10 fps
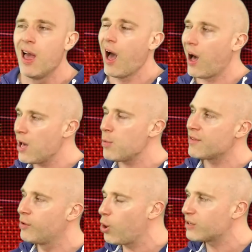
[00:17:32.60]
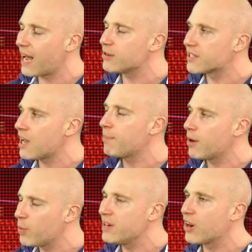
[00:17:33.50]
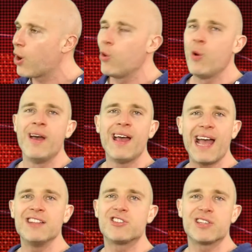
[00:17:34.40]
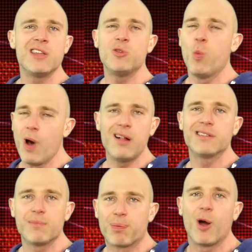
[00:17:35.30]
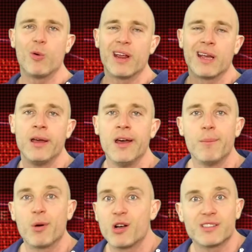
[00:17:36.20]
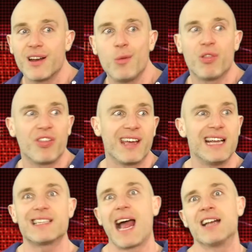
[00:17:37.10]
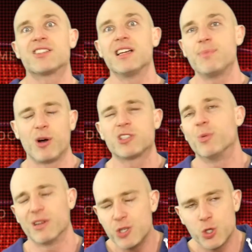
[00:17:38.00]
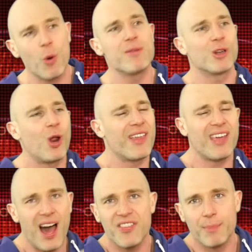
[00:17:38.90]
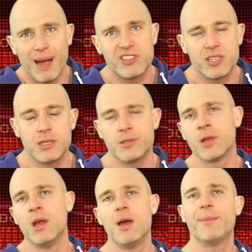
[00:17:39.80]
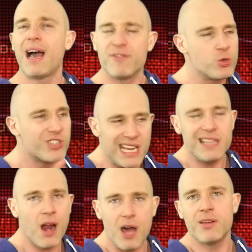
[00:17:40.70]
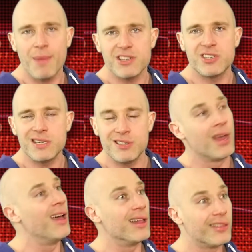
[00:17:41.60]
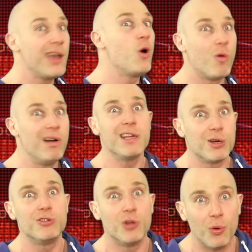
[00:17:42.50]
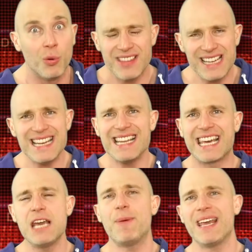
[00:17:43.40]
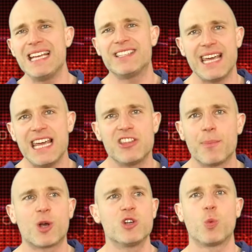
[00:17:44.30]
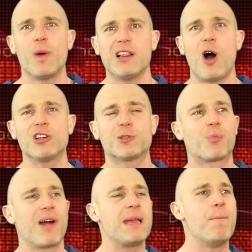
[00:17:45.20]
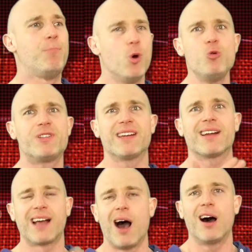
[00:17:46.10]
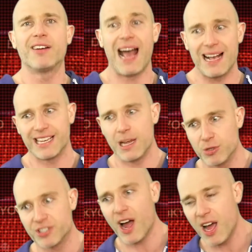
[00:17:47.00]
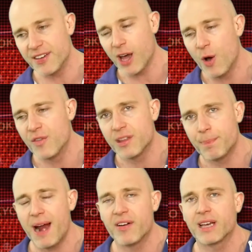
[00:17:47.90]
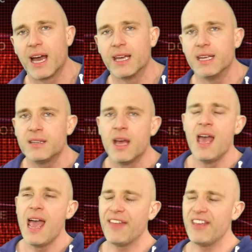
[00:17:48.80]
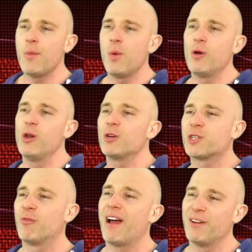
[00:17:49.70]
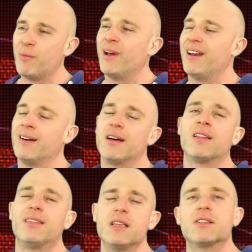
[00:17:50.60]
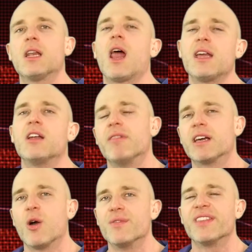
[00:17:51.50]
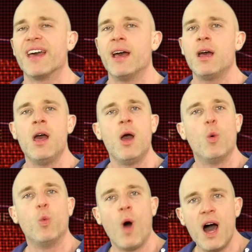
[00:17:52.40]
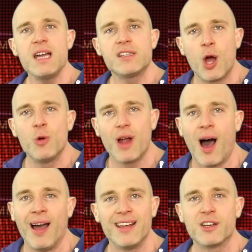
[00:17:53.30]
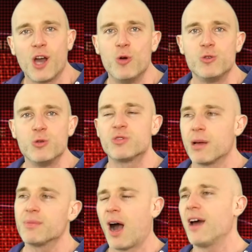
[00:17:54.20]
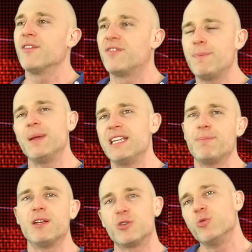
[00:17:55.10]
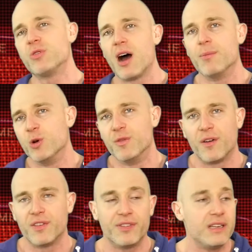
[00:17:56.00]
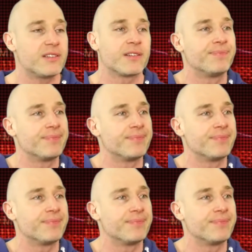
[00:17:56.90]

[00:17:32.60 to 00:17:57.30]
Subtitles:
I would have looked outside my window and seen the world imploding, because I don't think it's actually possible. And sure, it was a lot like their other matches, but have you seen the other matches? They all really good too. They didn't keep it easy either, because Will Ospreay booted Okada as he was diving over the barricade. And then Will looked around and went, oh, there's a lightning rig over there. Why don't I and go do some kind of flippy dippy doodah move off of it?